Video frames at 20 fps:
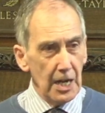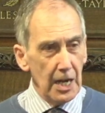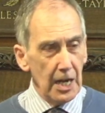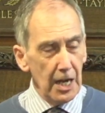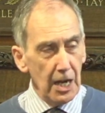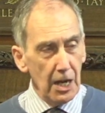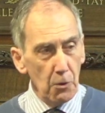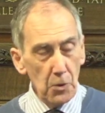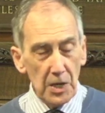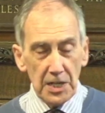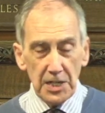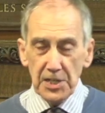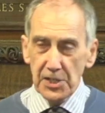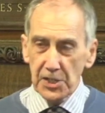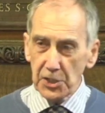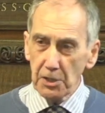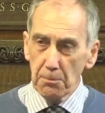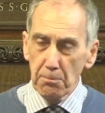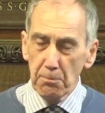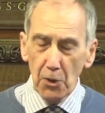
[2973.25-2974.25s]
Uh, we're
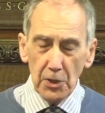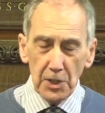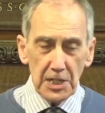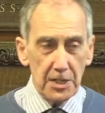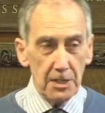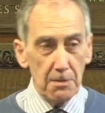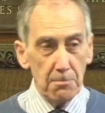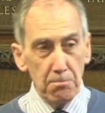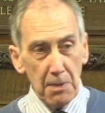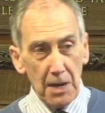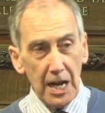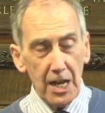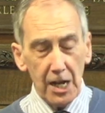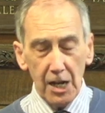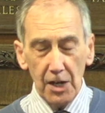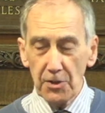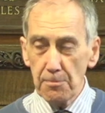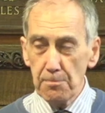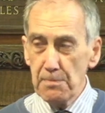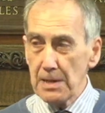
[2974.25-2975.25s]
disappointed by
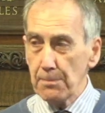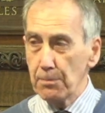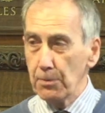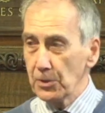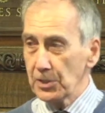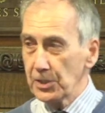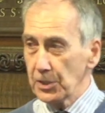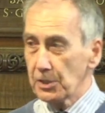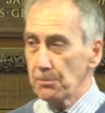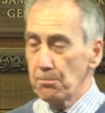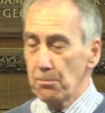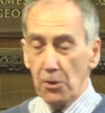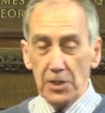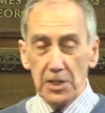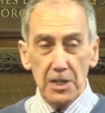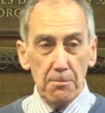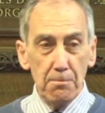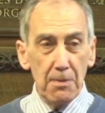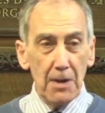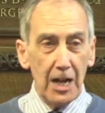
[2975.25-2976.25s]
other people,
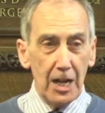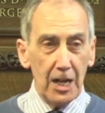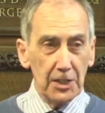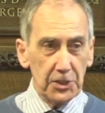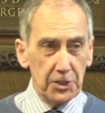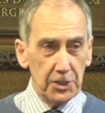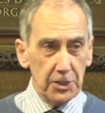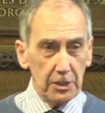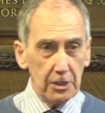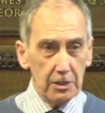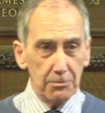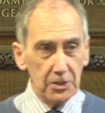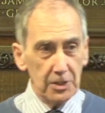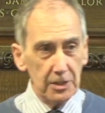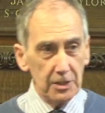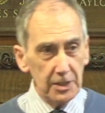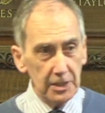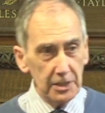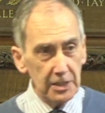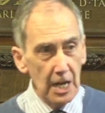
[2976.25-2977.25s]
disappointed by our
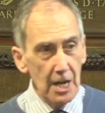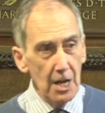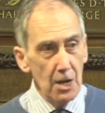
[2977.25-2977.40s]
circumstances.